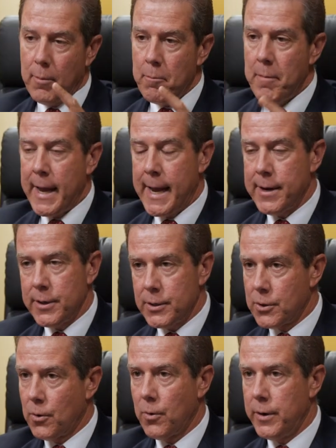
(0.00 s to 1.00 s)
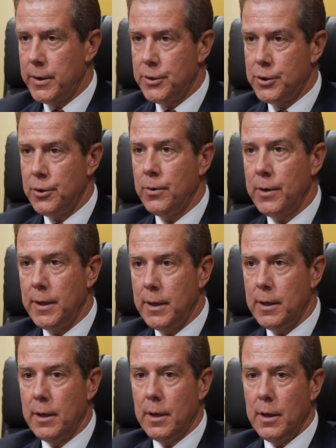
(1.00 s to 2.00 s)
a mandatory
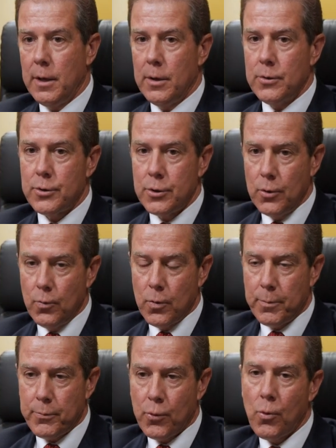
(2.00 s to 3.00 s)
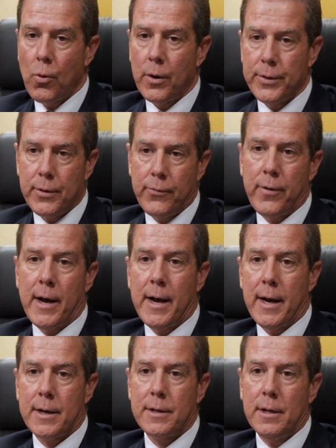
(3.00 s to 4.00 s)
duty to report the
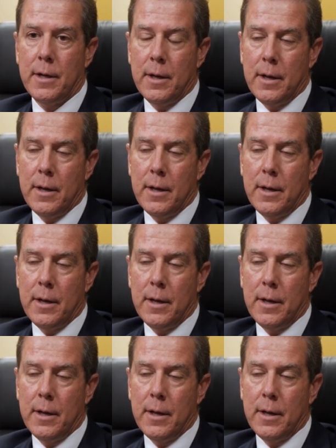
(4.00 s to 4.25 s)
fact